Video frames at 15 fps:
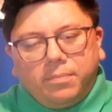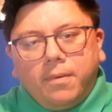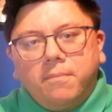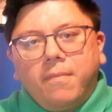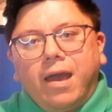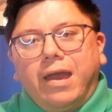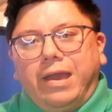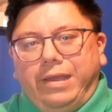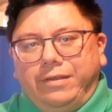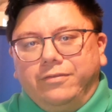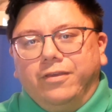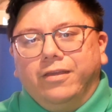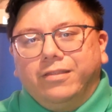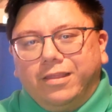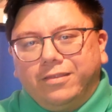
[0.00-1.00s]
in mind
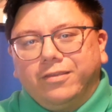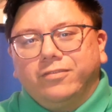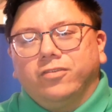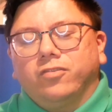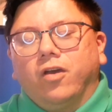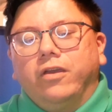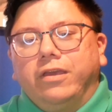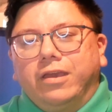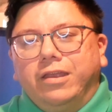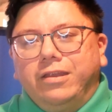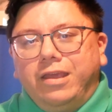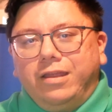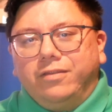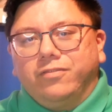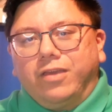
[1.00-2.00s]
that this is all you can
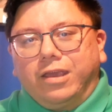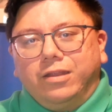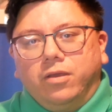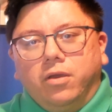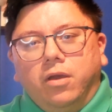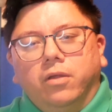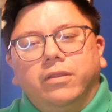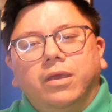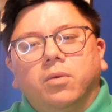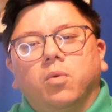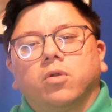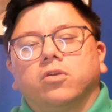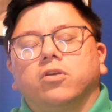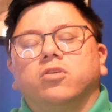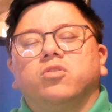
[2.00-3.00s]
eat, so you can only
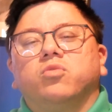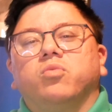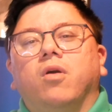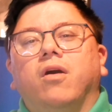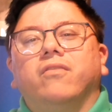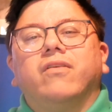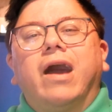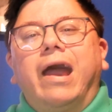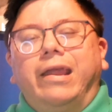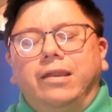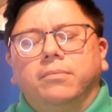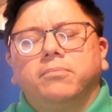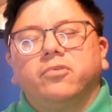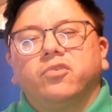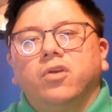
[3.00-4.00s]
order 12
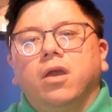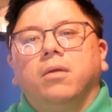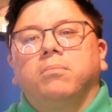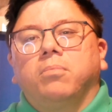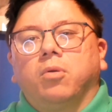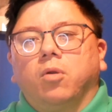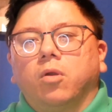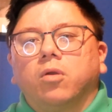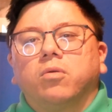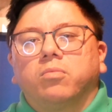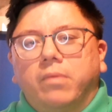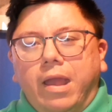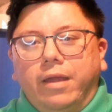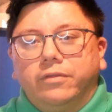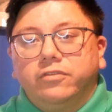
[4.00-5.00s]
items per
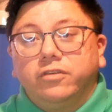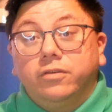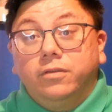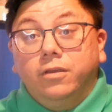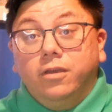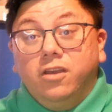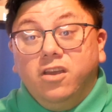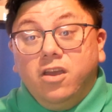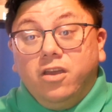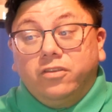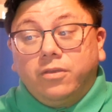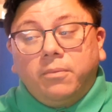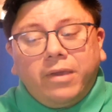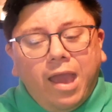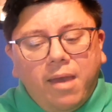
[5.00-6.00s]
round.
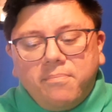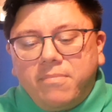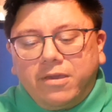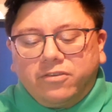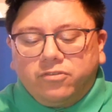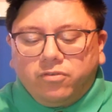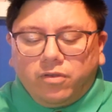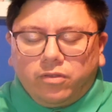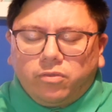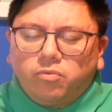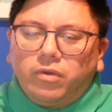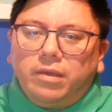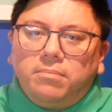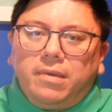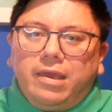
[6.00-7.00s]
So we got a mixture of
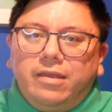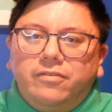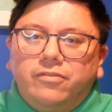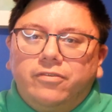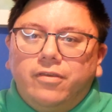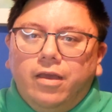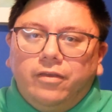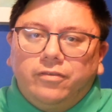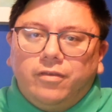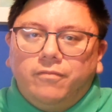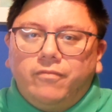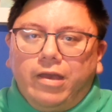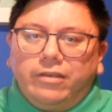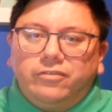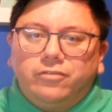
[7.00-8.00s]
3 meats, some
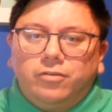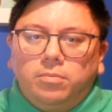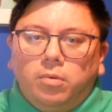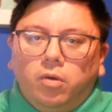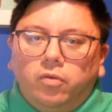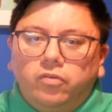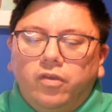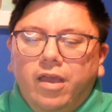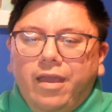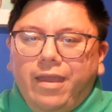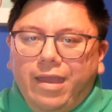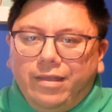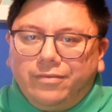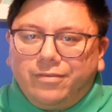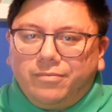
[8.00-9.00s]
vegetables,
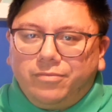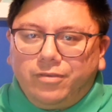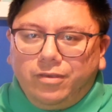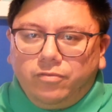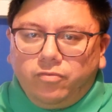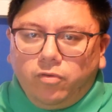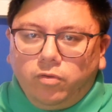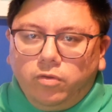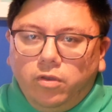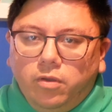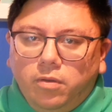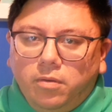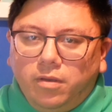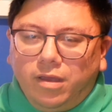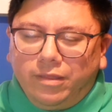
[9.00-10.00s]
and some seafood.
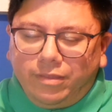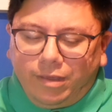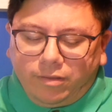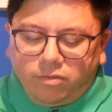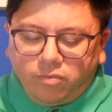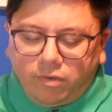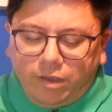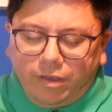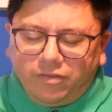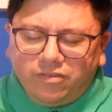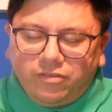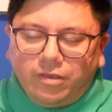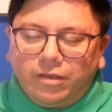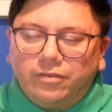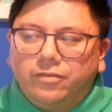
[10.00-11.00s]
I think 3,
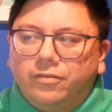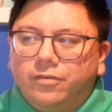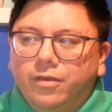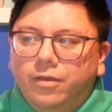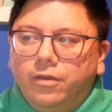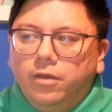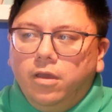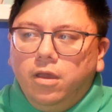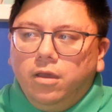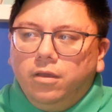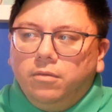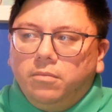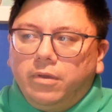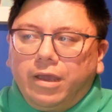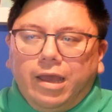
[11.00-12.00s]
6,
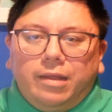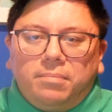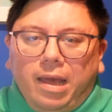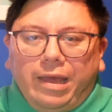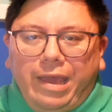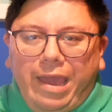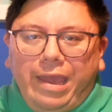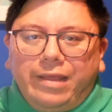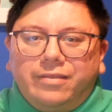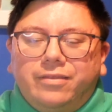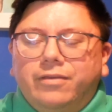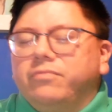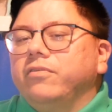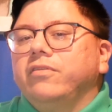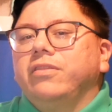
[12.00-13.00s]
we got about 8
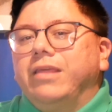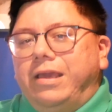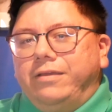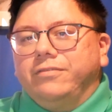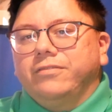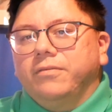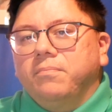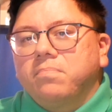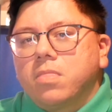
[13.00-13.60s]
different things.